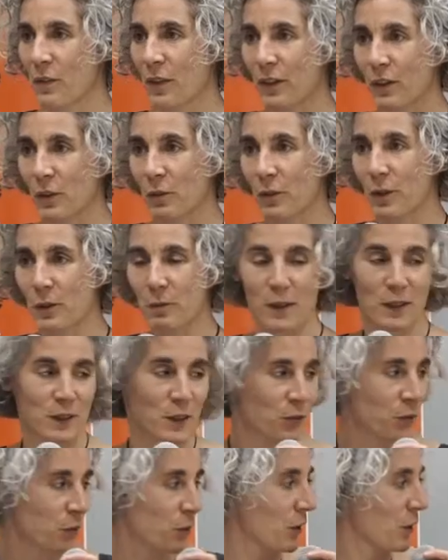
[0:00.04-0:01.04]
Thank you very
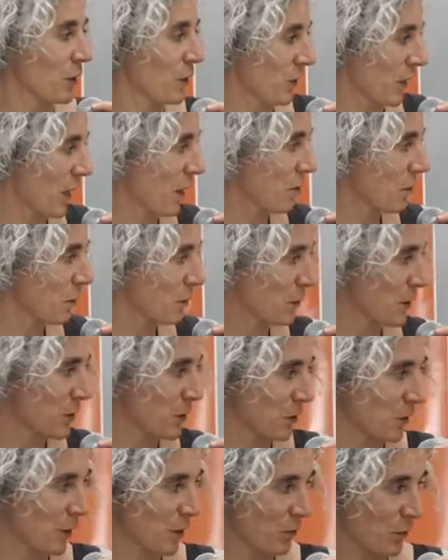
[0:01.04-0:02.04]
much for having me,
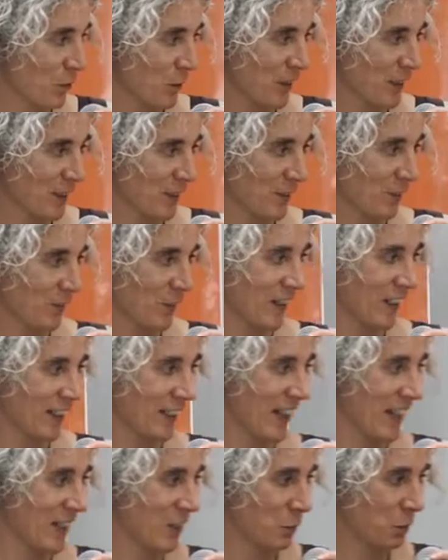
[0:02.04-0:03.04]
Julia, for this
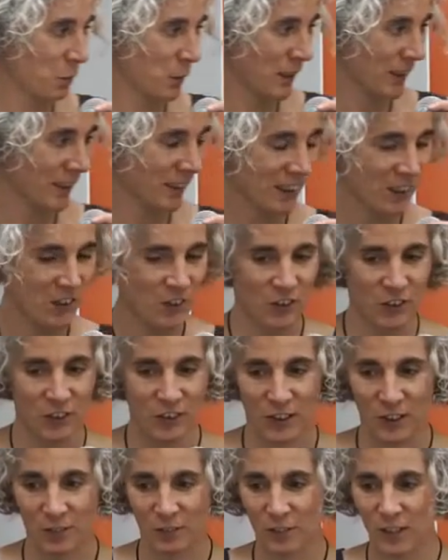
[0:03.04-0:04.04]
very nice
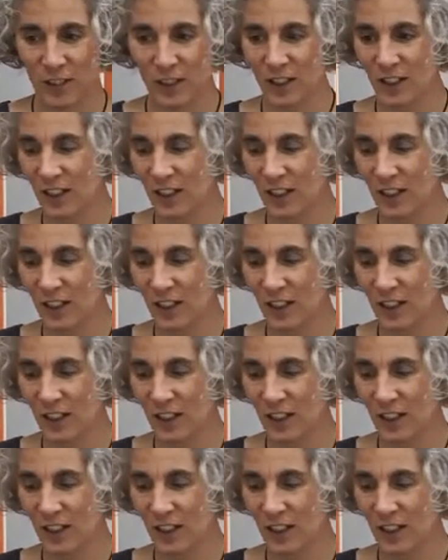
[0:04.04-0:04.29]
presentation.